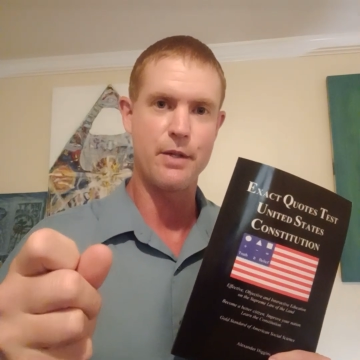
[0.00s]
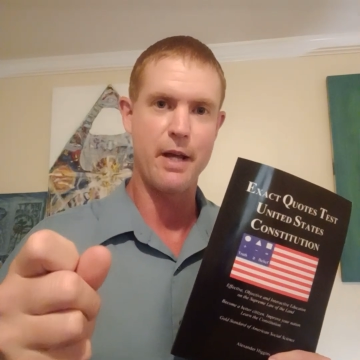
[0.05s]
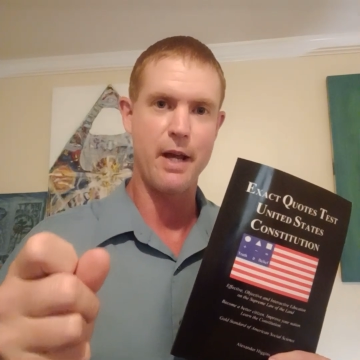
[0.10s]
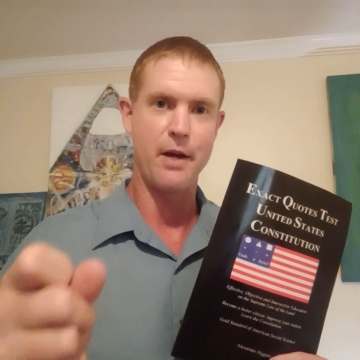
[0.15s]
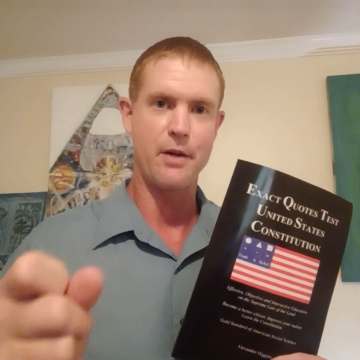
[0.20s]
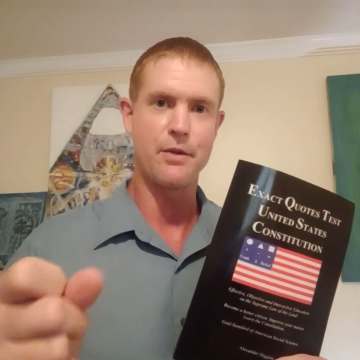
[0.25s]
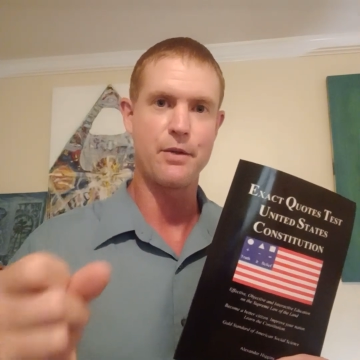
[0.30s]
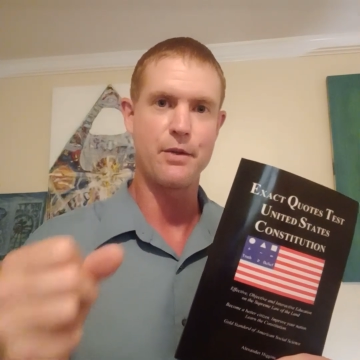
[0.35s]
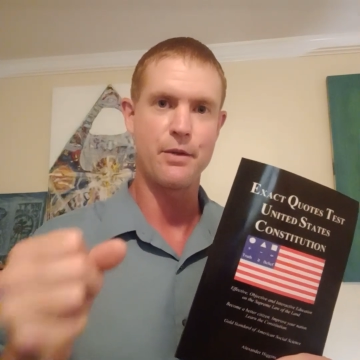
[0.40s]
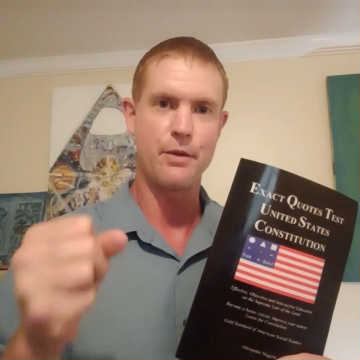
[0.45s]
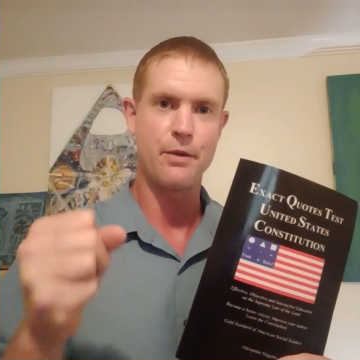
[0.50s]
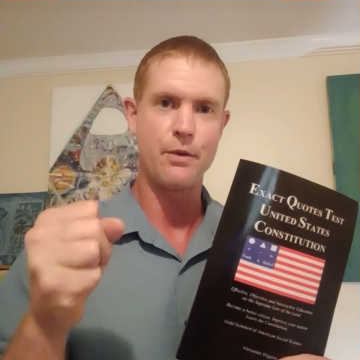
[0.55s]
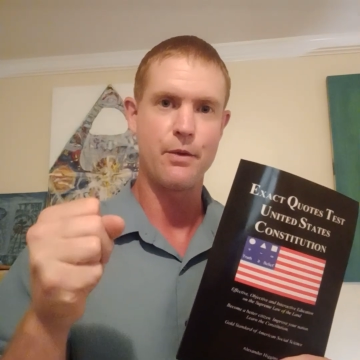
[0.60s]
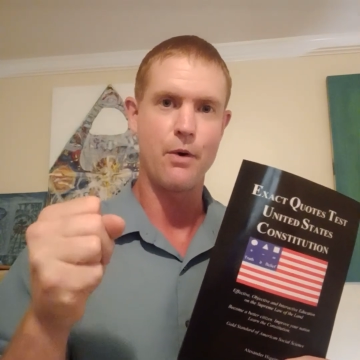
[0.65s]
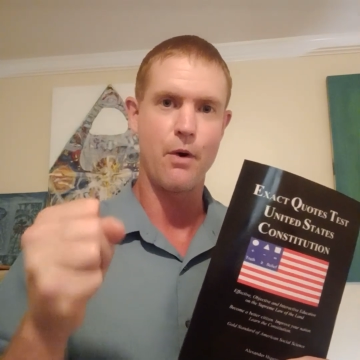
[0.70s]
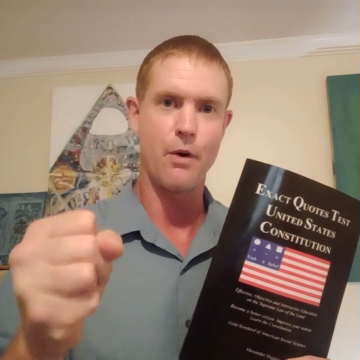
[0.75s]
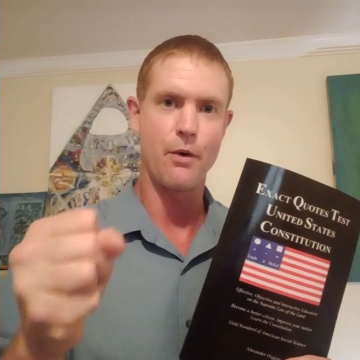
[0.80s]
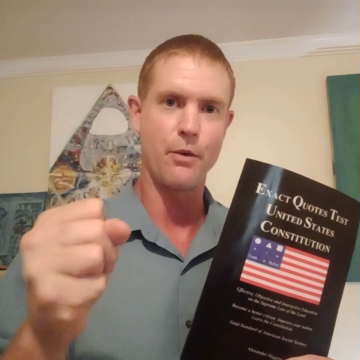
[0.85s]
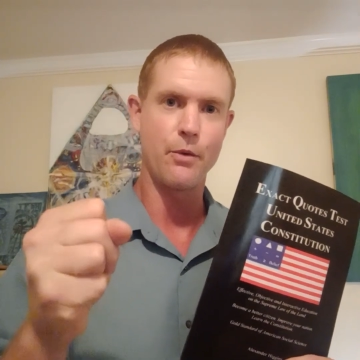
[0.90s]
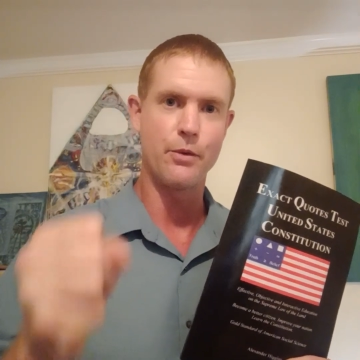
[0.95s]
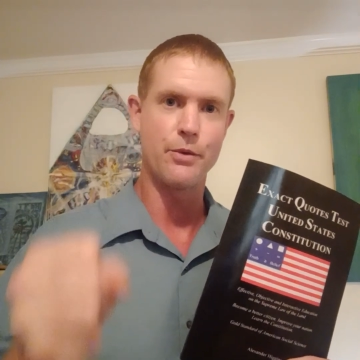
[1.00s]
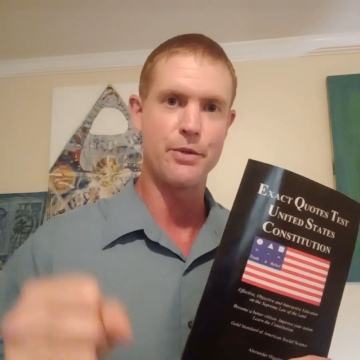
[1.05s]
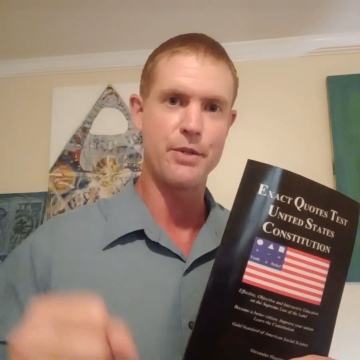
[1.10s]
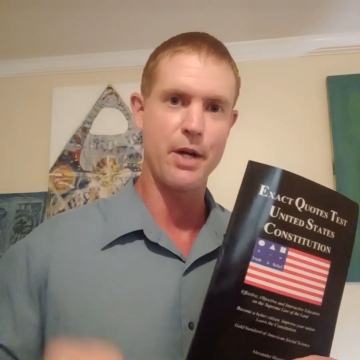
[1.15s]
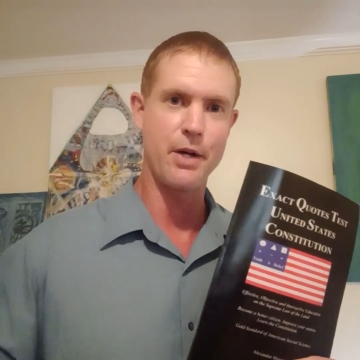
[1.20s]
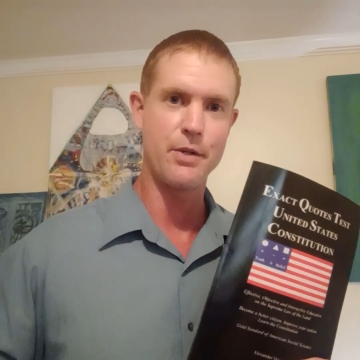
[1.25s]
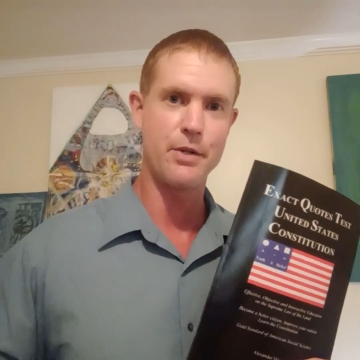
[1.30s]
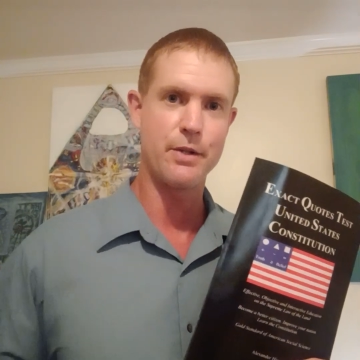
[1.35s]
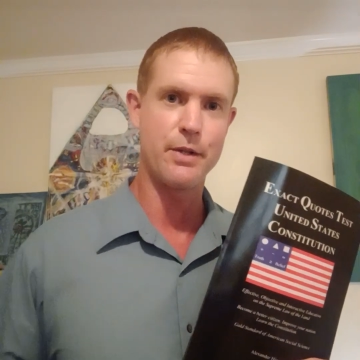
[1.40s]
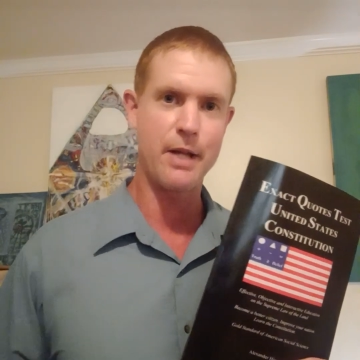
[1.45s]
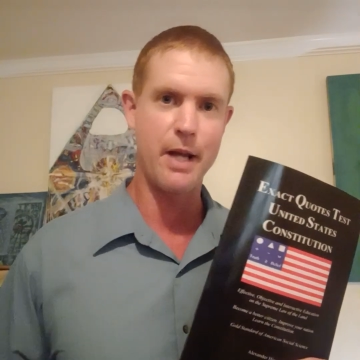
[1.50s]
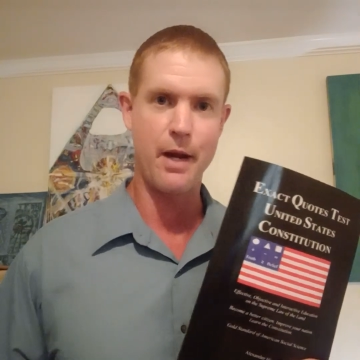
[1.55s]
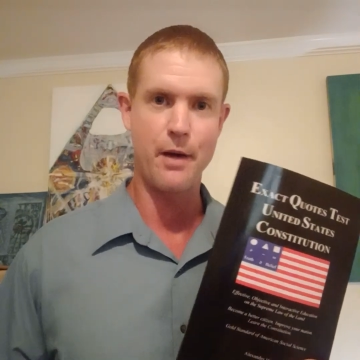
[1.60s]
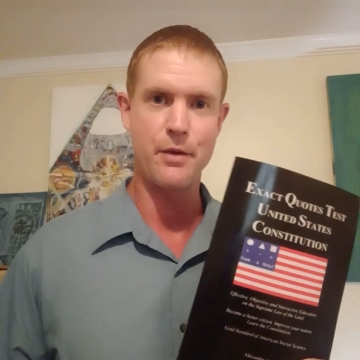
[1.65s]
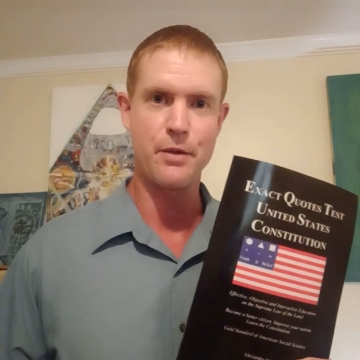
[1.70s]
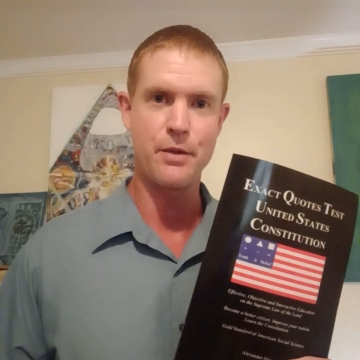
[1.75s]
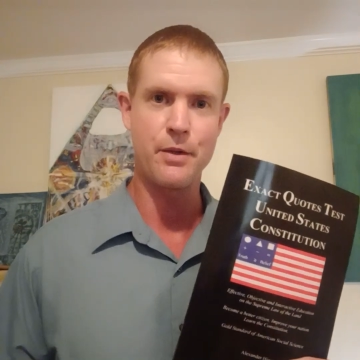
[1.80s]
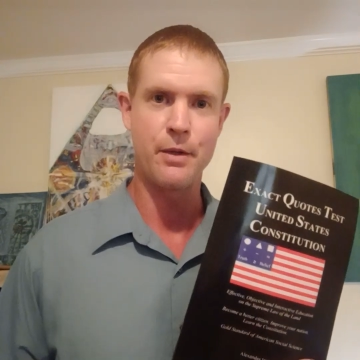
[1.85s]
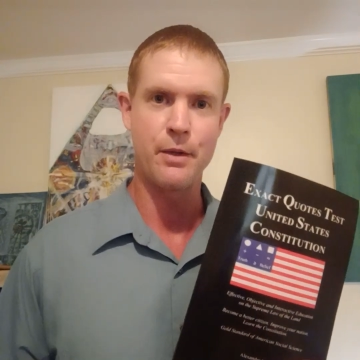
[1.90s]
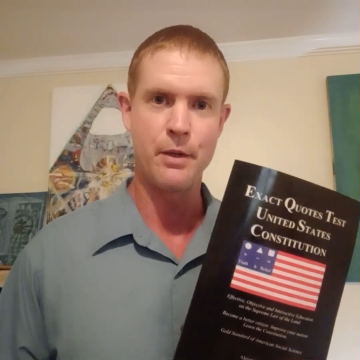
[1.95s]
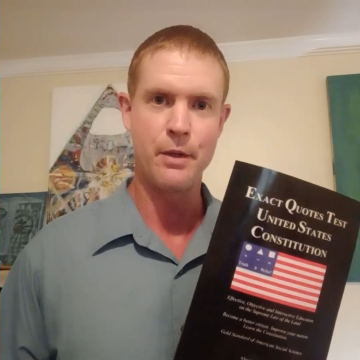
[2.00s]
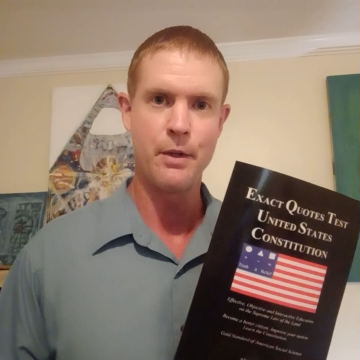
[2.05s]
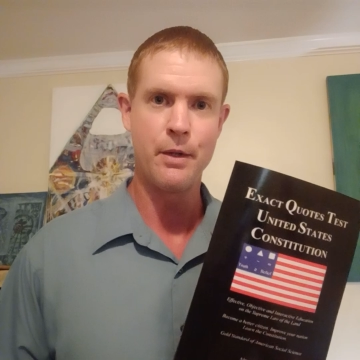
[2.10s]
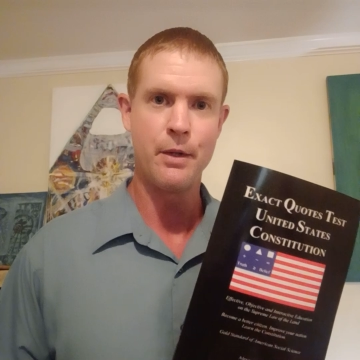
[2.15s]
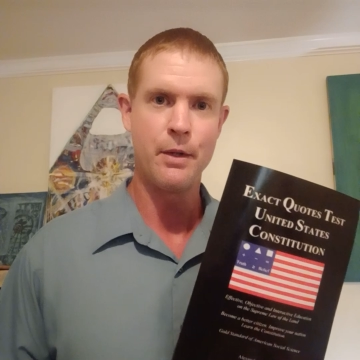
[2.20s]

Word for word: text, article section text.